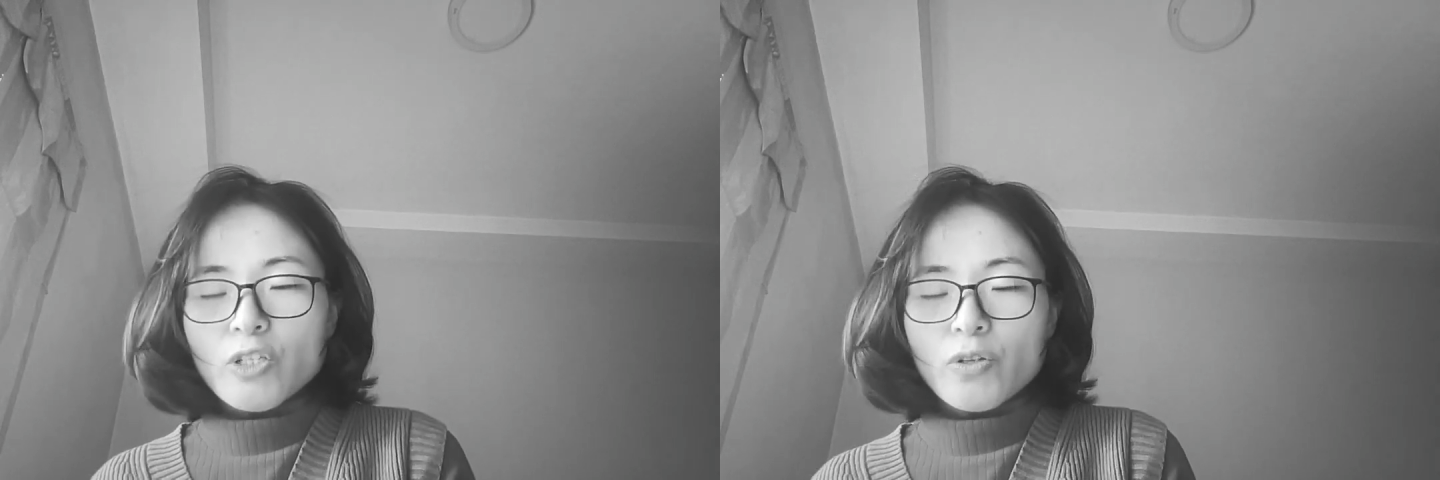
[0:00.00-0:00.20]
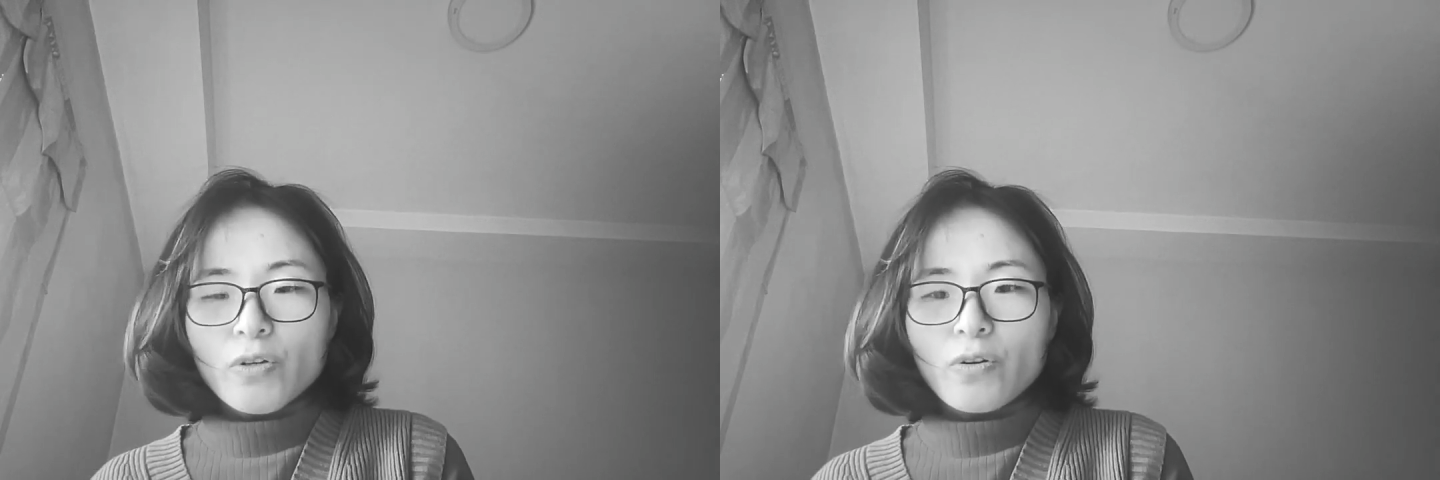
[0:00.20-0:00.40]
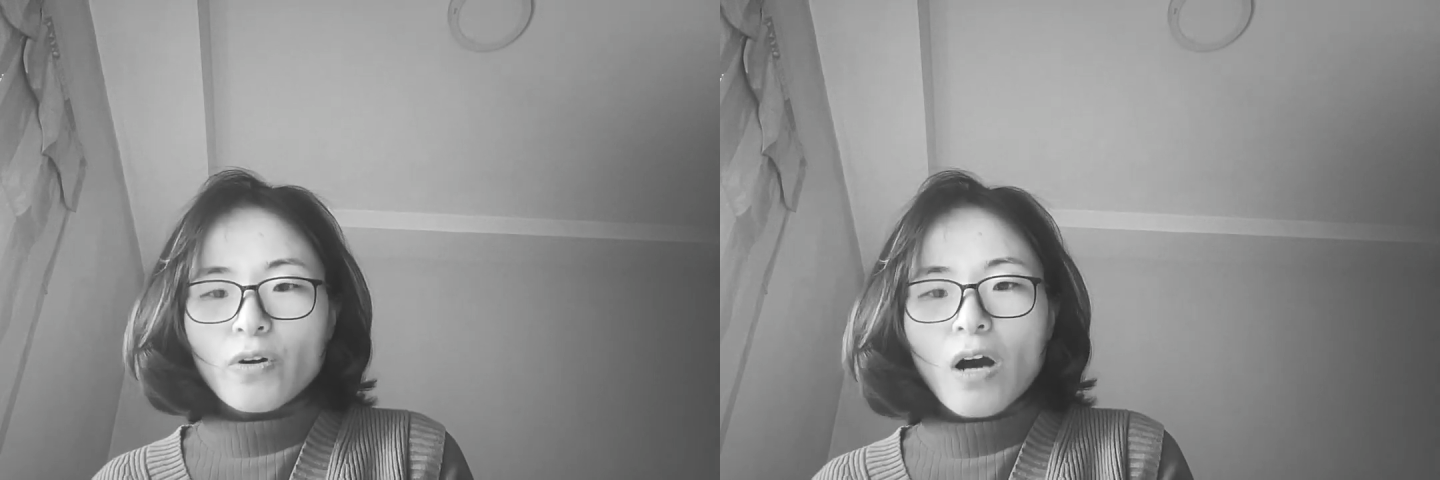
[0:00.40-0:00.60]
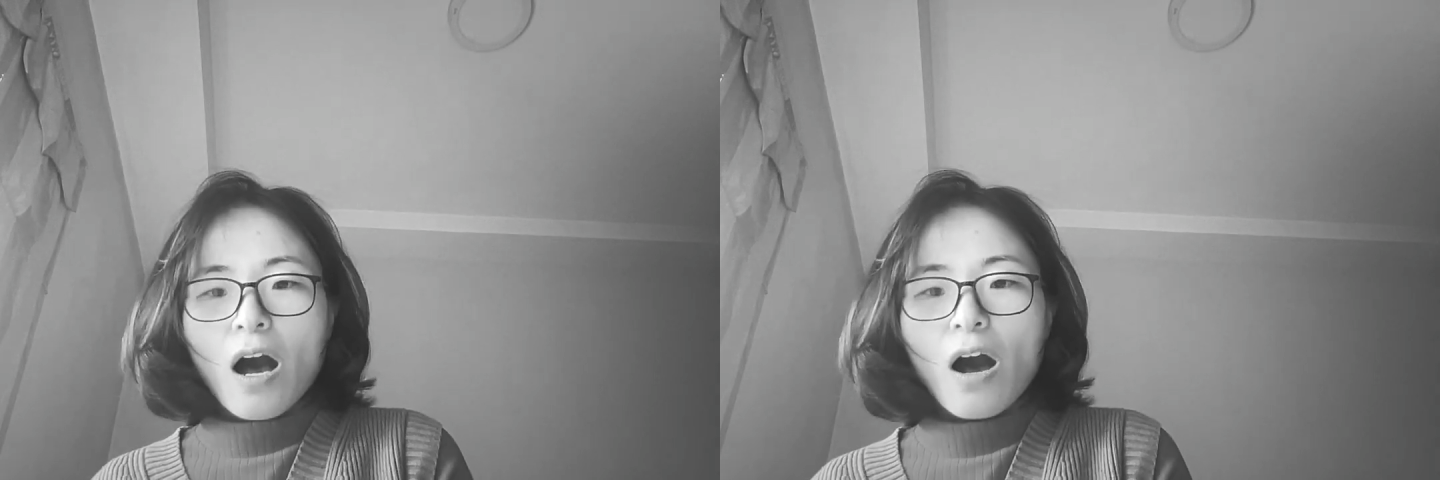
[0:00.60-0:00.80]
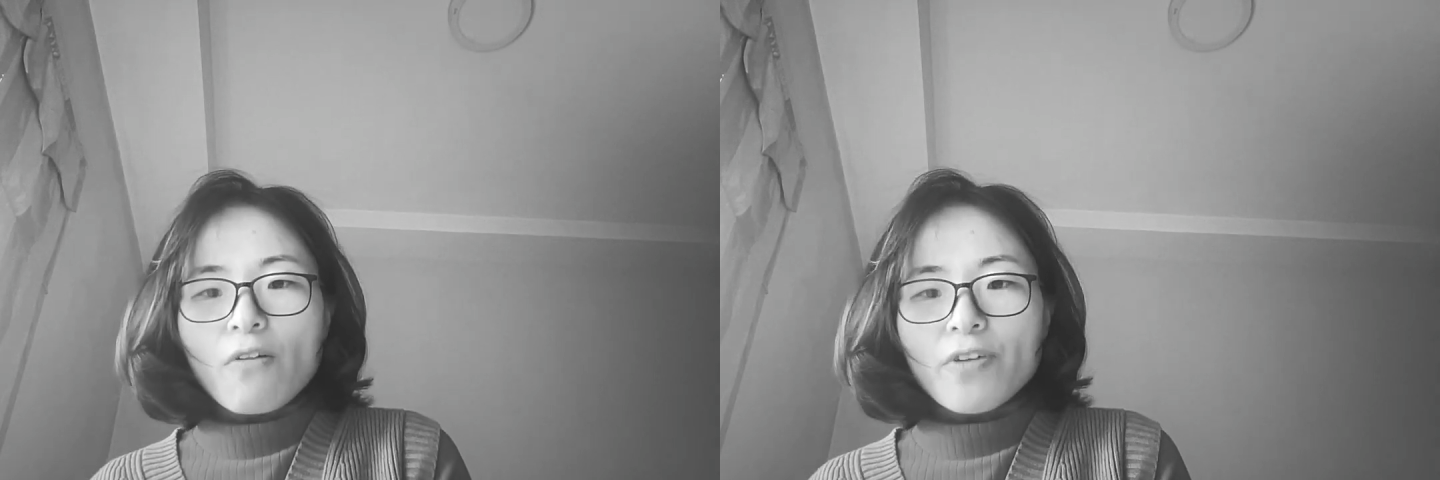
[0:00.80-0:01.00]
to
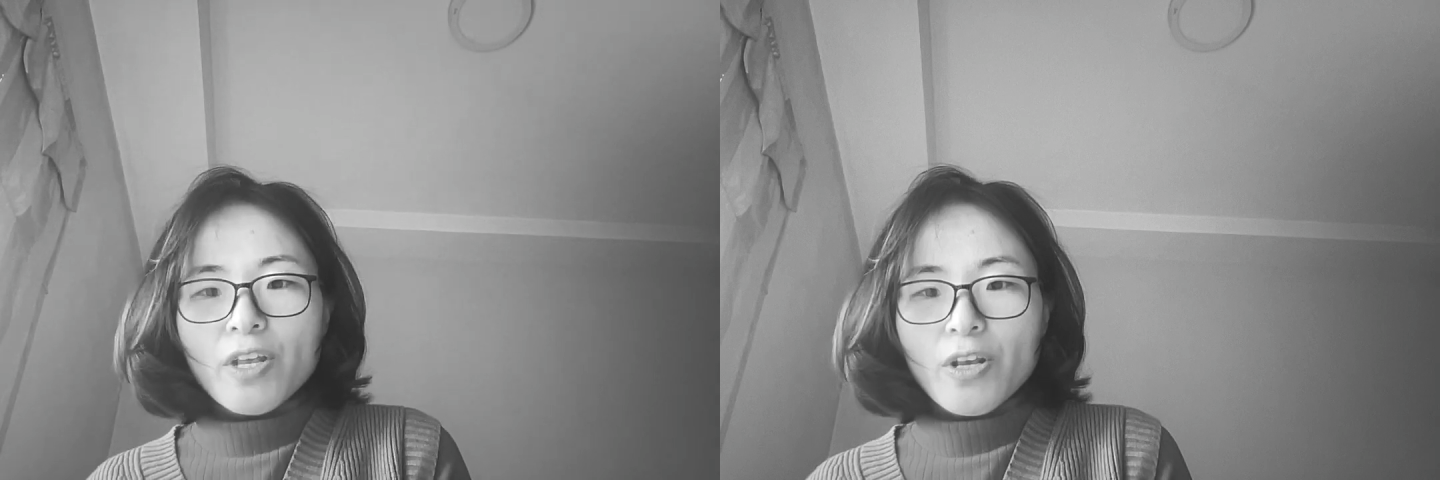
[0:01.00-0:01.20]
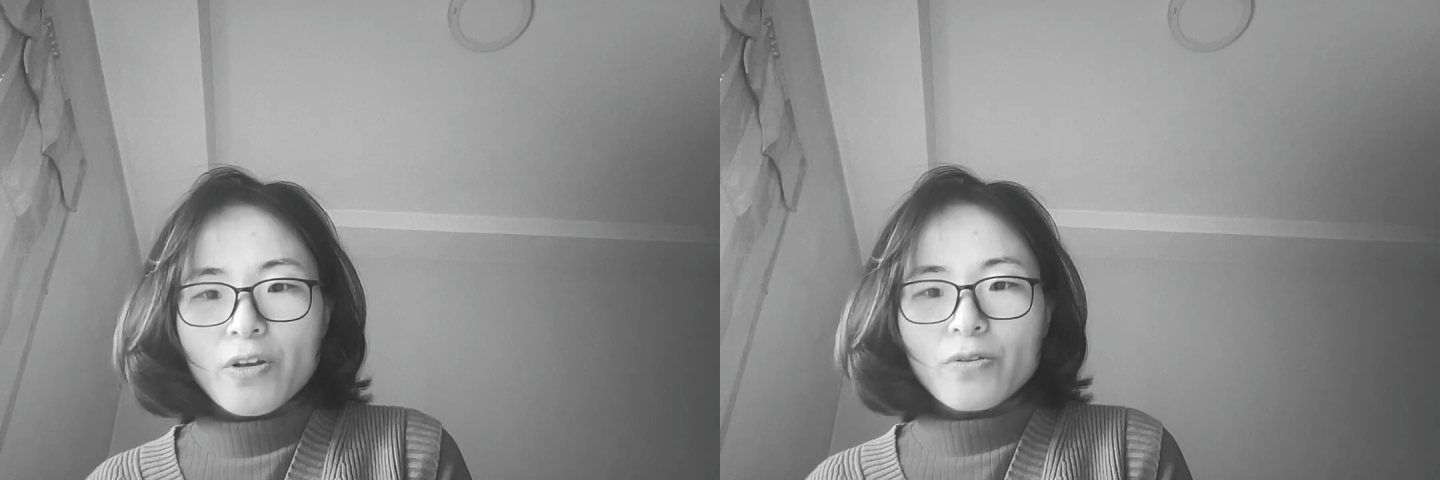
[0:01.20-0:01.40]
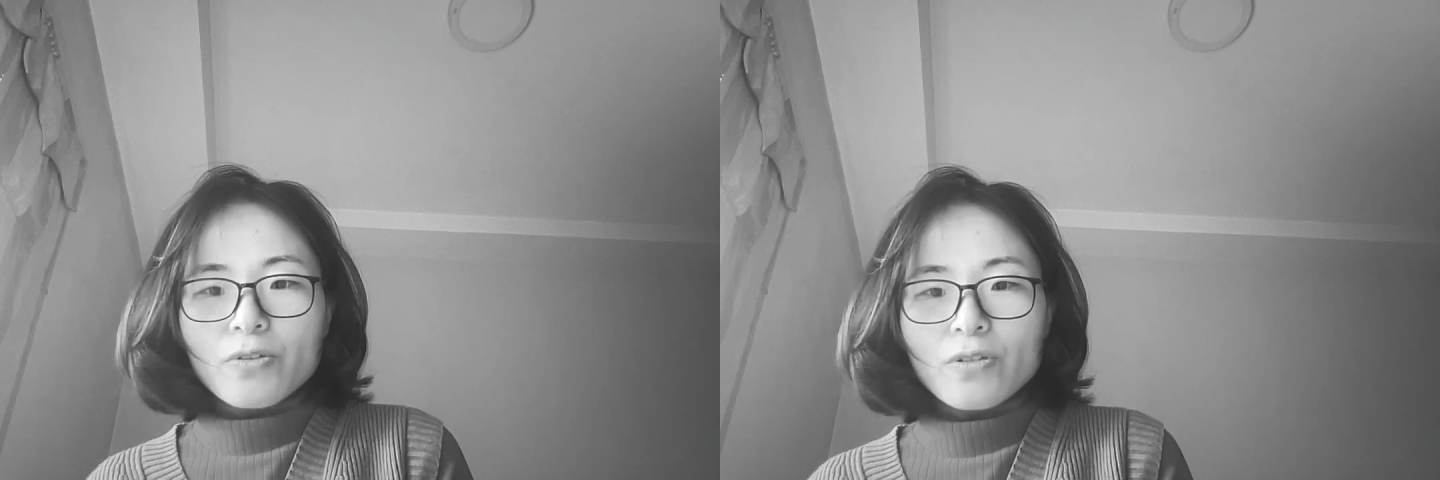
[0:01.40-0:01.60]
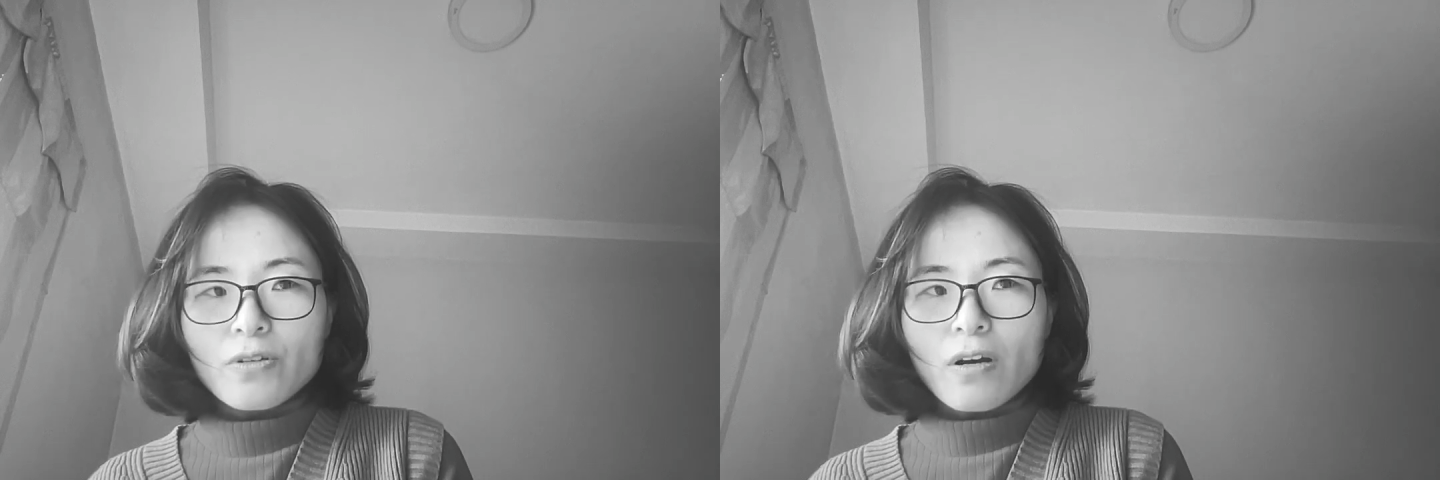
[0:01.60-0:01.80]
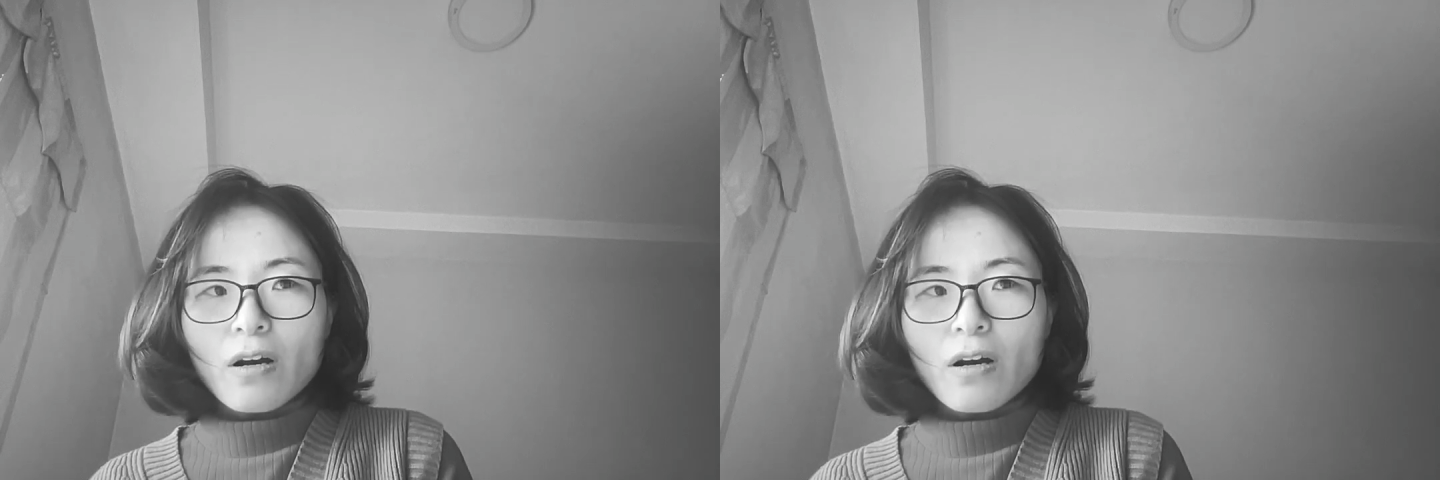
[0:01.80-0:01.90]
overuse